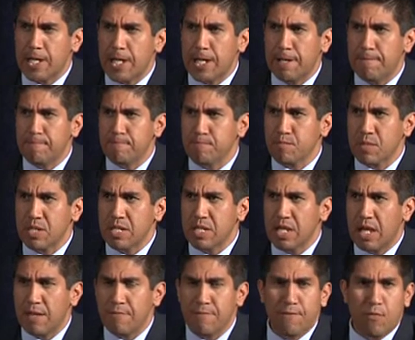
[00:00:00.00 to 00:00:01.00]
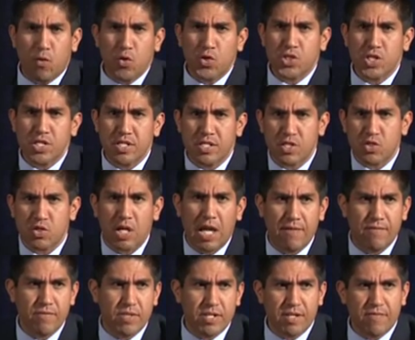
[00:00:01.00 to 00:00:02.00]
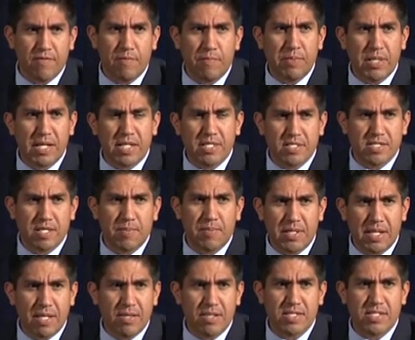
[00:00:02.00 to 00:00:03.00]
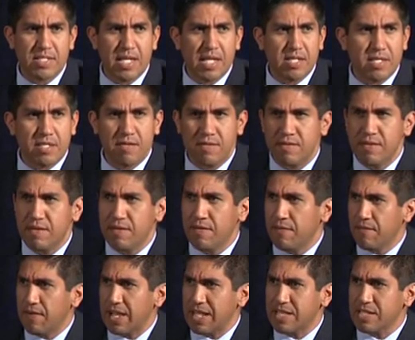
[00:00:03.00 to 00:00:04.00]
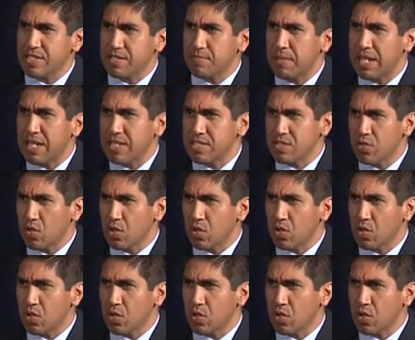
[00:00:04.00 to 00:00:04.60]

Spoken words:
I'm fortunate to travel to different places up and down the state to find these amazing